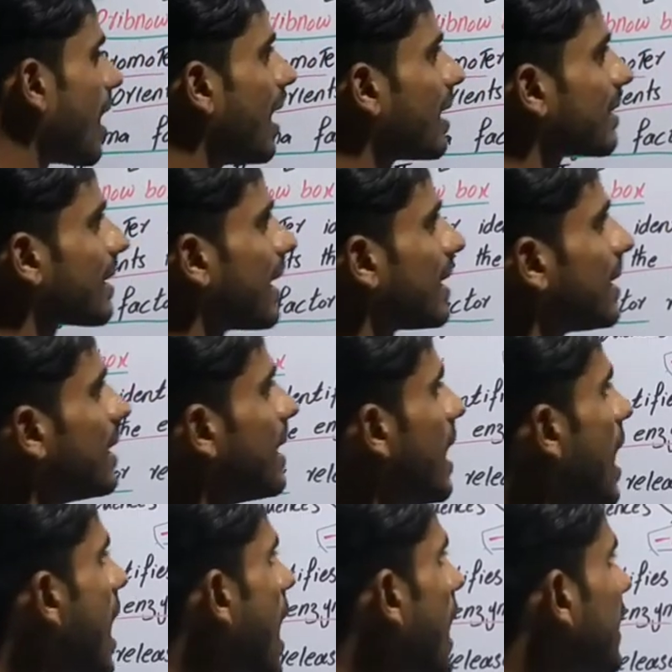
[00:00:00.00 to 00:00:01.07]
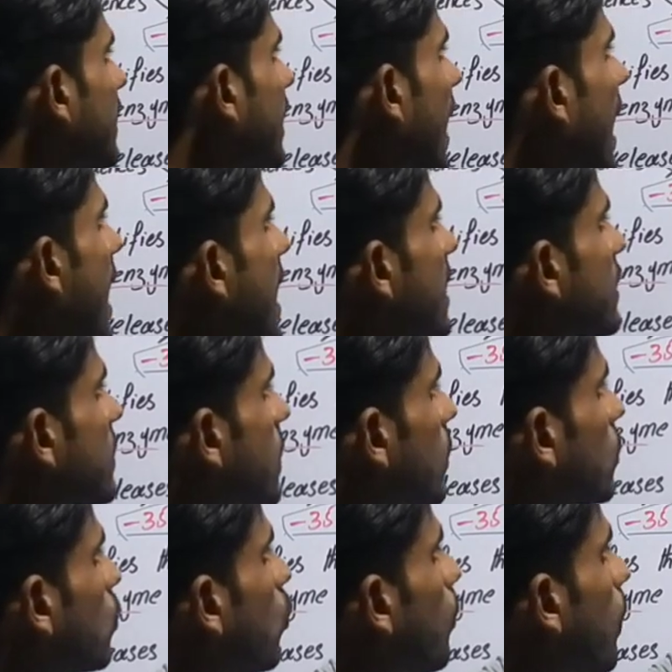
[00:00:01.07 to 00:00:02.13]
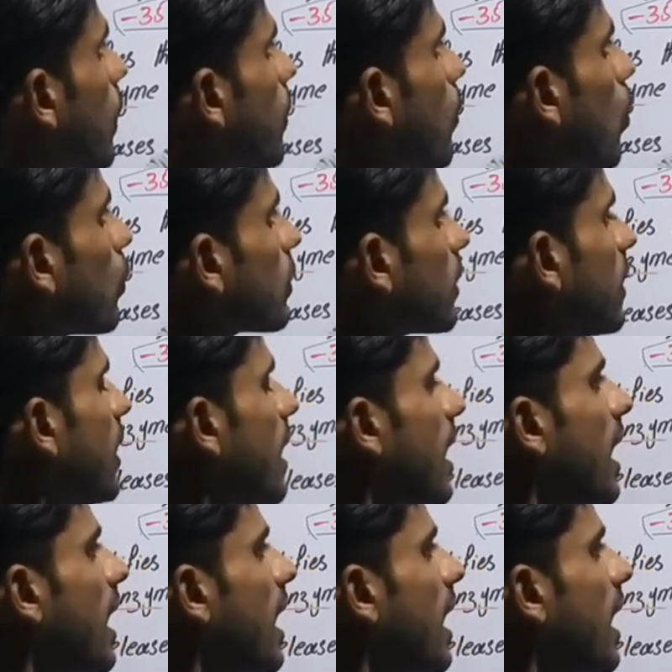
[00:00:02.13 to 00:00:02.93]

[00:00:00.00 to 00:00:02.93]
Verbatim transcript: already attached to promoter